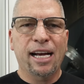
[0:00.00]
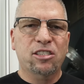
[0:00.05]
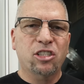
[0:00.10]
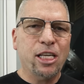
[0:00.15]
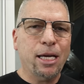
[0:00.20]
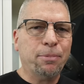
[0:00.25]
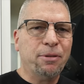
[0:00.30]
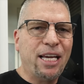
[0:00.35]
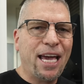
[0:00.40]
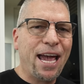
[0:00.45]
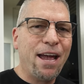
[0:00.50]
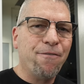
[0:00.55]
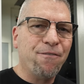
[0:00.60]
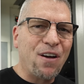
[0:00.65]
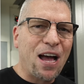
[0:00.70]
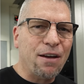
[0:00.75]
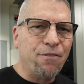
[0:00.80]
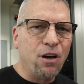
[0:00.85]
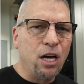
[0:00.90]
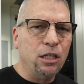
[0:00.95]
except K
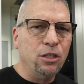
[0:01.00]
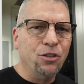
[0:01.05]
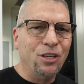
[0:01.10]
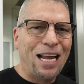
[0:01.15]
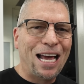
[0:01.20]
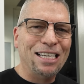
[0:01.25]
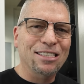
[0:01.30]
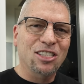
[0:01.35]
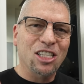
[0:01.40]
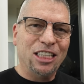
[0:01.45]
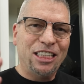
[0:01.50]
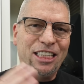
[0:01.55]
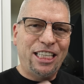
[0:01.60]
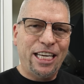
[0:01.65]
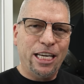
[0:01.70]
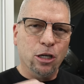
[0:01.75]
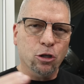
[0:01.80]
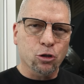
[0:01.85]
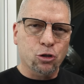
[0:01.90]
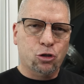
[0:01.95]
five hundred has a
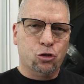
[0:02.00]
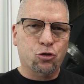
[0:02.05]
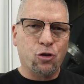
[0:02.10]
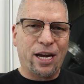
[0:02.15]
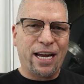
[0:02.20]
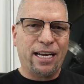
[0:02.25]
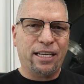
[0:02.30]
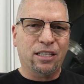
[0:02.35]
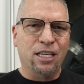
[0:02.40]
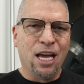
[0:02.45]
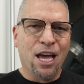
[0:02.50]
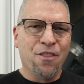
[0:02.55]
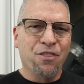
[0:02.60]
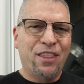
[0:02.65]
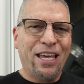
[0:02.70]
yield strength